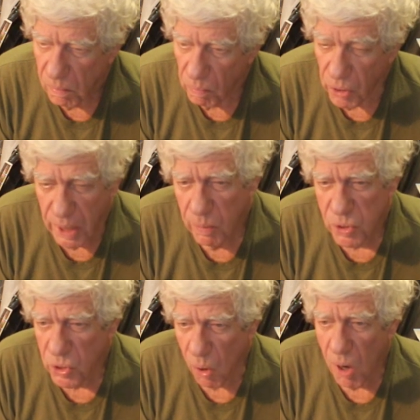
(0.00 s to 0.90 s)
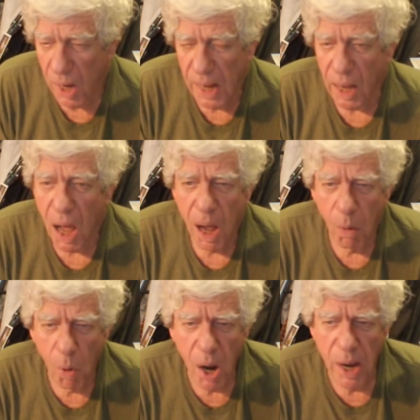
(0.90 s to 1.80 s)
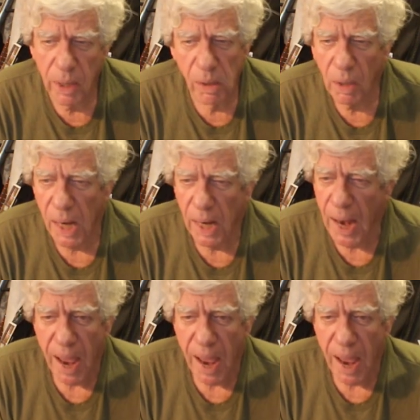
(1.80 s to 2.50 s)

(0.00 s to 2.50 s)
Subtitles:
but it was sort of like a Hawaiian and